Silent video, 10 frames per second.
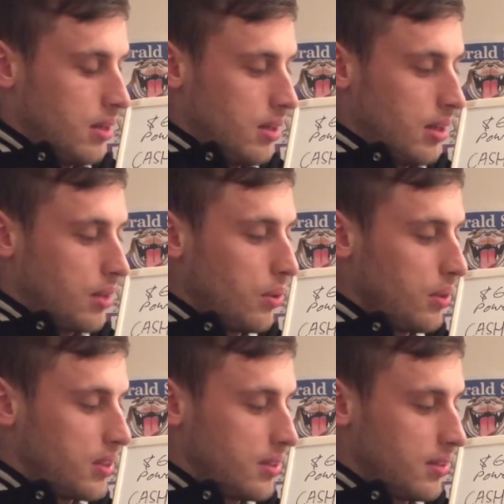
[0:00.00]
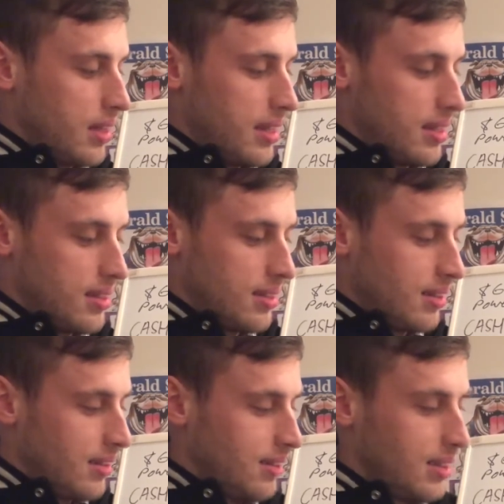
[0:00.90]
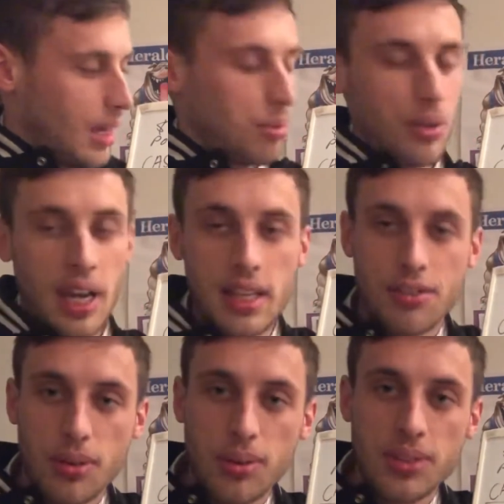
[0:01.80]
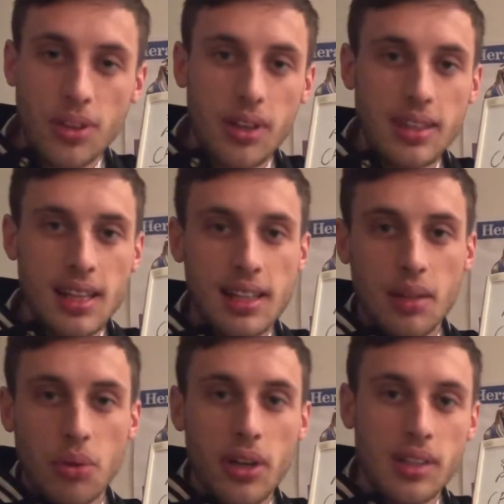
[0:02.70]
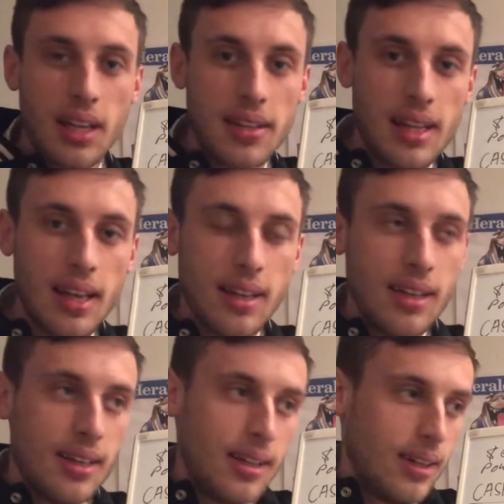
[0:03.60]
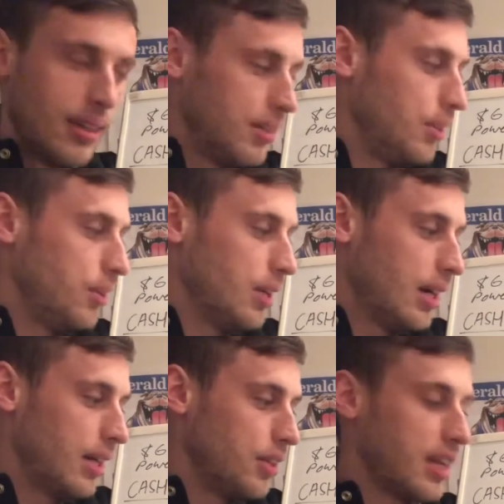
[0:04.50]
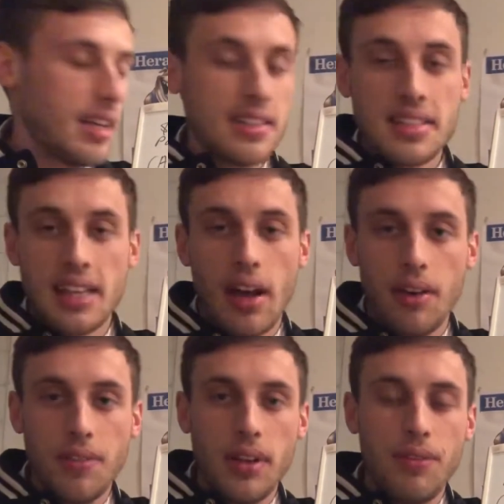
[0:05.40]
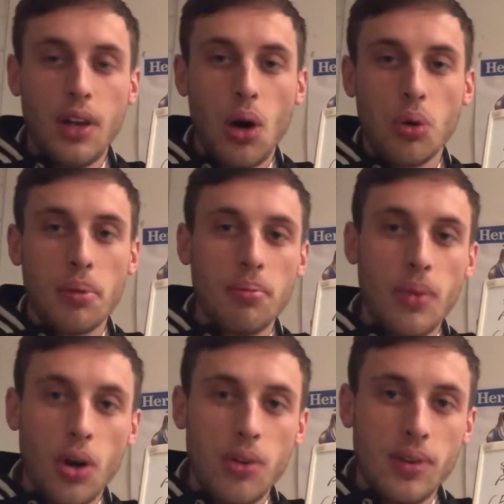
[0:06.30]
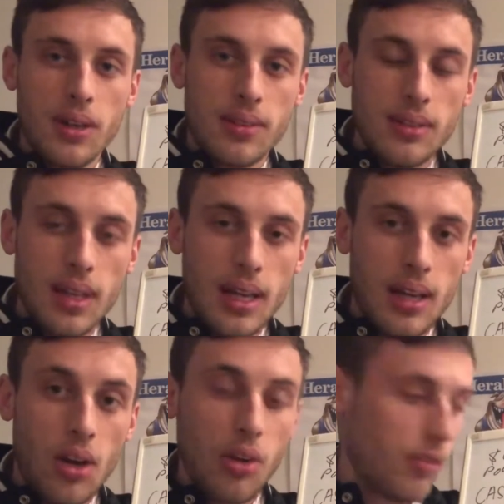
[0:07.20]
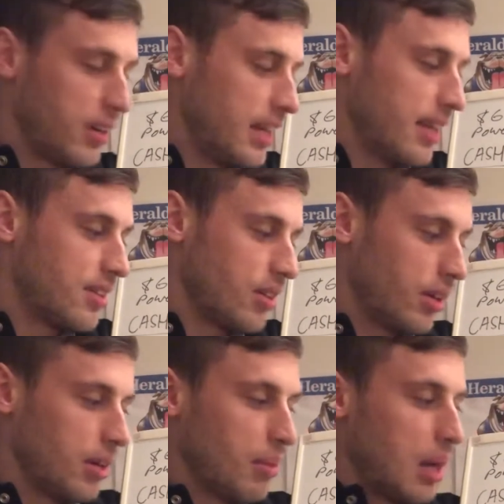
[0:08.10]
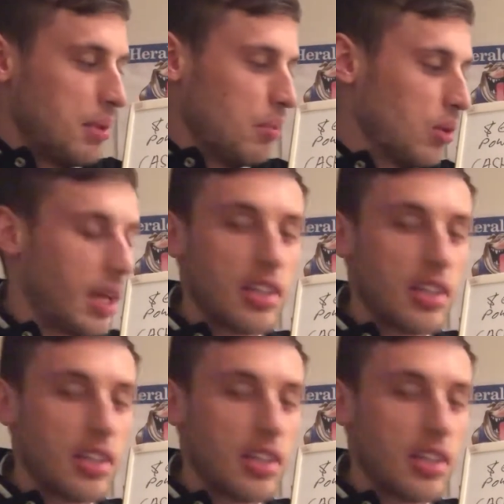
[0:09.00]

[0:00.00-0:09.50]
Of course, there's the capital gains rules don't exactly work like that. You get a discount if you hold him over a year, so it might be more like